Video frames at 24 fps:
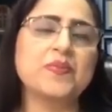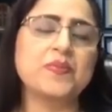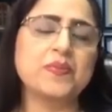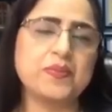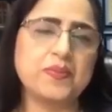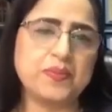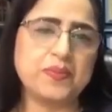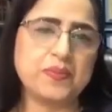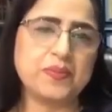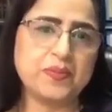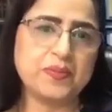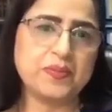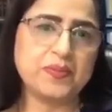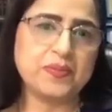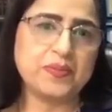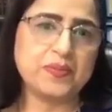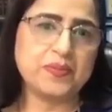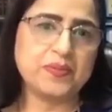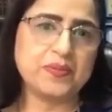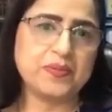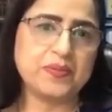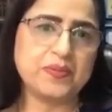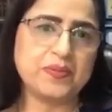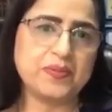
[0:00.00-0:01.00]

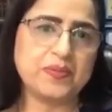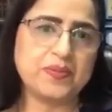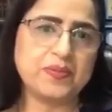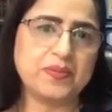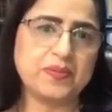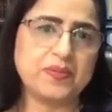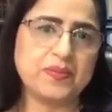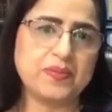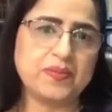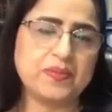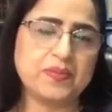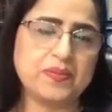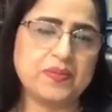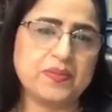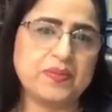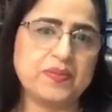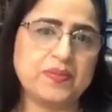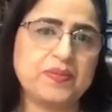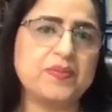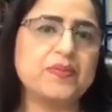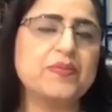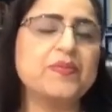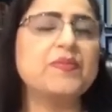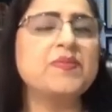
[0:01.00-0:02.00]

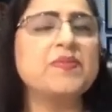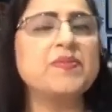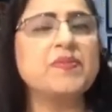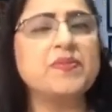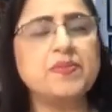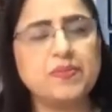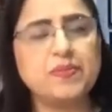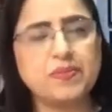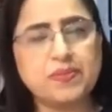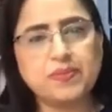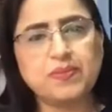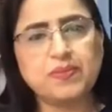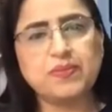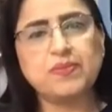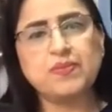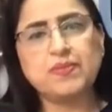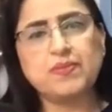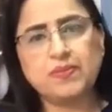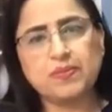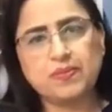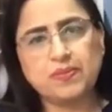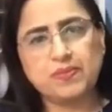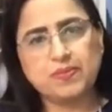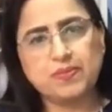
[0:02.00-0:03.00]

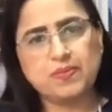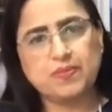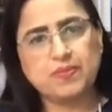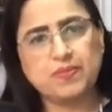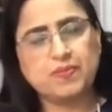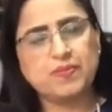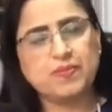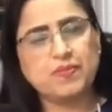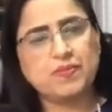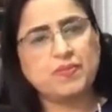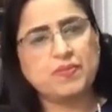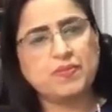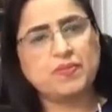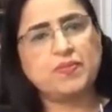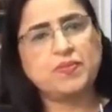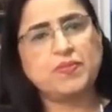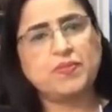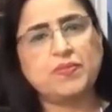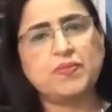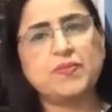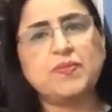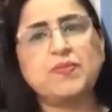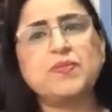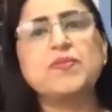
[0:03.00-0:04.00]

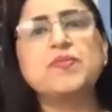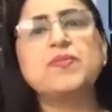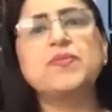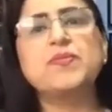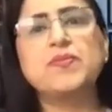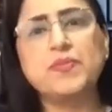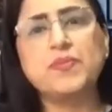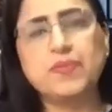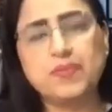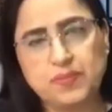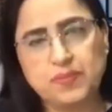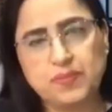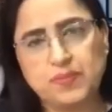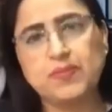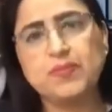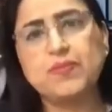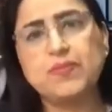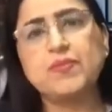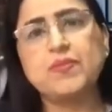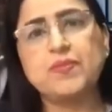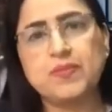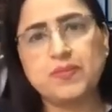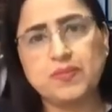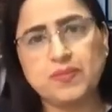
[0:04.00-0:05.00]

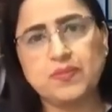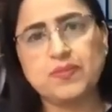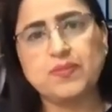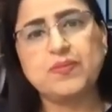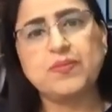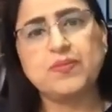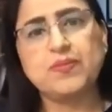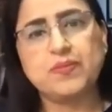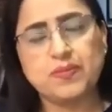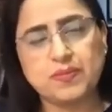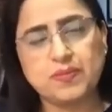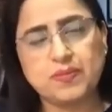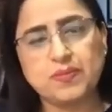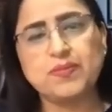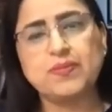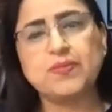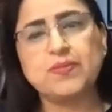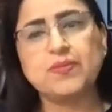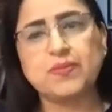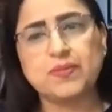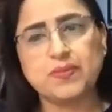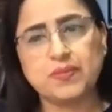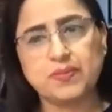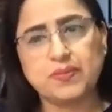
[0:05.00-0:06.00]

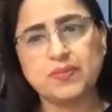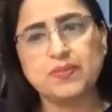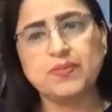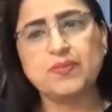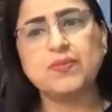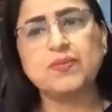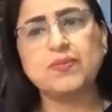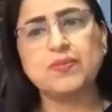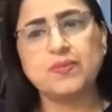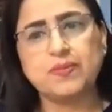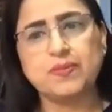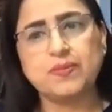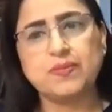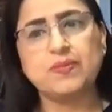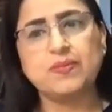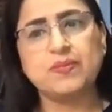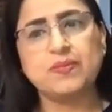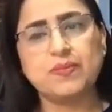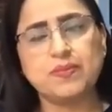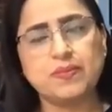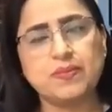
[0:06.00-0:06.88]
The person shown says nothing.